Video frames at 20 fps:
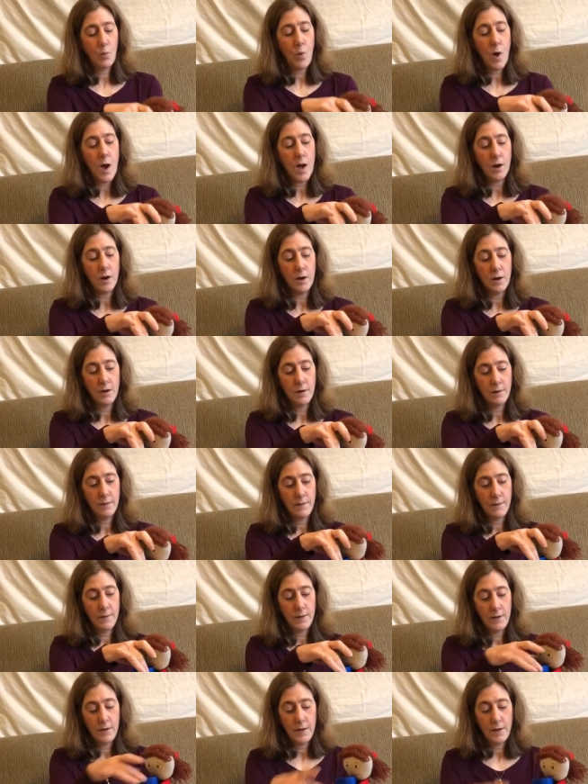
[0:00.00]
water
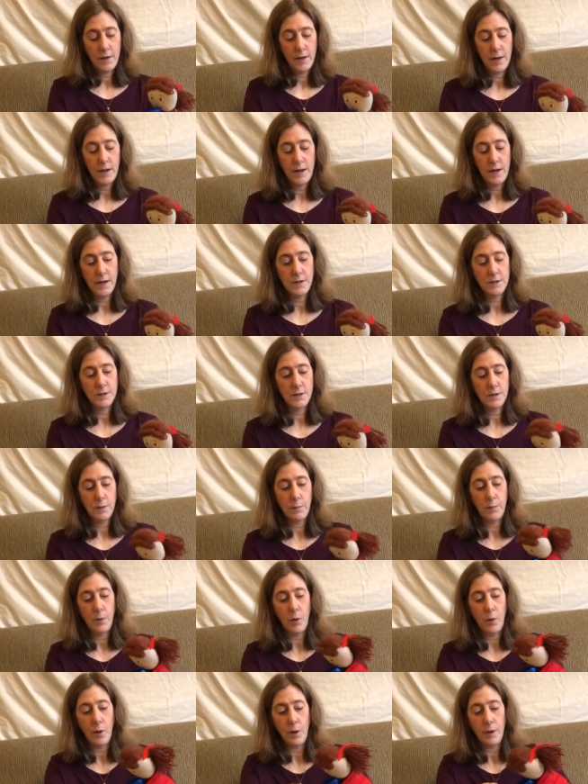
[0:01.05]
into the
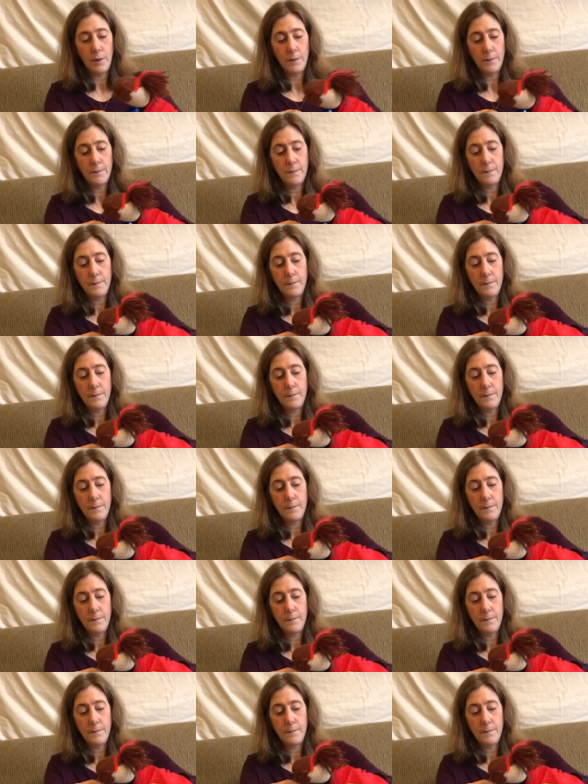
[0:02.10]
bowl.